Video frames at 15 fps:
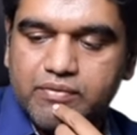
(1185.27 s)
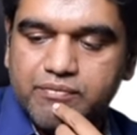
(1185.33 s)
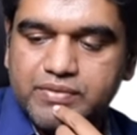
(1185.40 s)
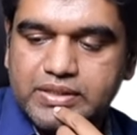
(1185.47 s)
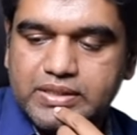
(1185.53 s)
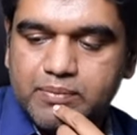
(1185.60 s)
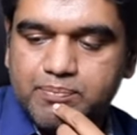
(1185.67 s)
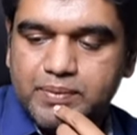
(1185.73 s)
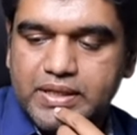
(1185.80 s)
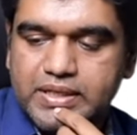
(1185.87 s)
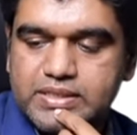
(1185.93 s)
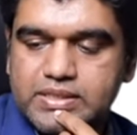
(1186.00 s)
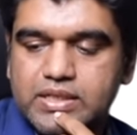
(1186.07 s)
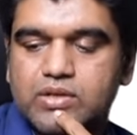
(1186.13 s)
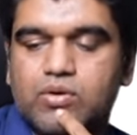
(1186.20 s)
with a
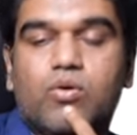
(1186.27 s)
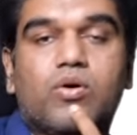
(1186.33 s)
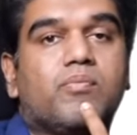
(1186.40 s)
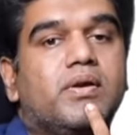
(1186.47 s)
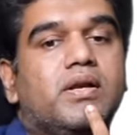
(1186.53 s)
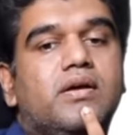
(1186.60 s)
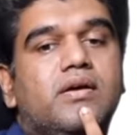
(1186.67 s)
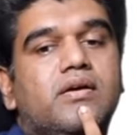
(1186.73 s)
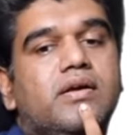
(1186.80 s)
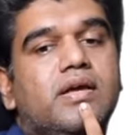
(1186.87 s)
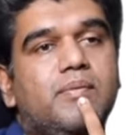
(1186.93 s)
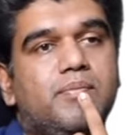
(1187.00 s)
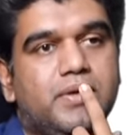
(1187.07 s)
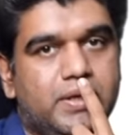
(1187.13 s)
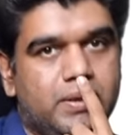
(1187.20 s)
pt normal
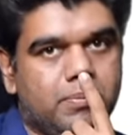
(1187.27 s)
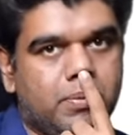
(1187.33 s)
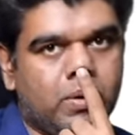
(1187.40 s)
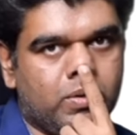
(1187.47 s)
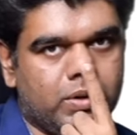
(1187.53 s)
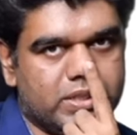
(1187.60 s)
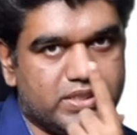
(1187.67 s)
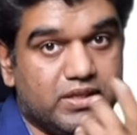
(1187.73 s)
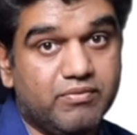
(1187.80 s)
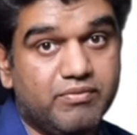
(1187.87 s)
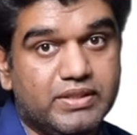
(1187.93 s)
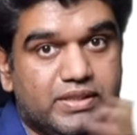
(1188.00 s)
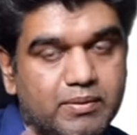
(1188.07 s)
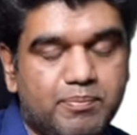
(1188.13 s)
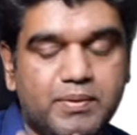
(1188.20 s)
aptt prolongation
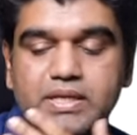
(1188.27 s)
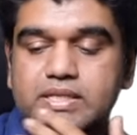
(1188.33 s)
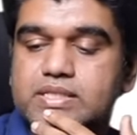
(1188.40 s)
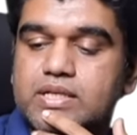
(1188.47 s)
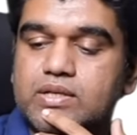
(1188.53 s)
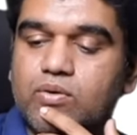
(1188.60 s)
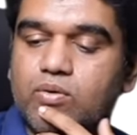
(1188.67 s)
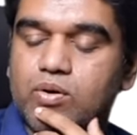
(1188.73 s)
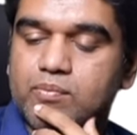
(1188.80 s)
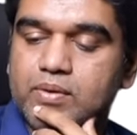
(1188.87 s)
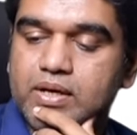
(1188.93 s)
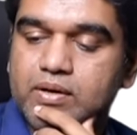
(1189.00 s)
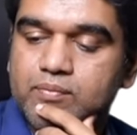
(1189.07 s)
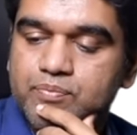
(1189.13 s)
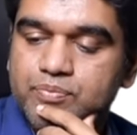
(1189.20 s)
with a pt
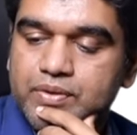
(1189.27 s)
normal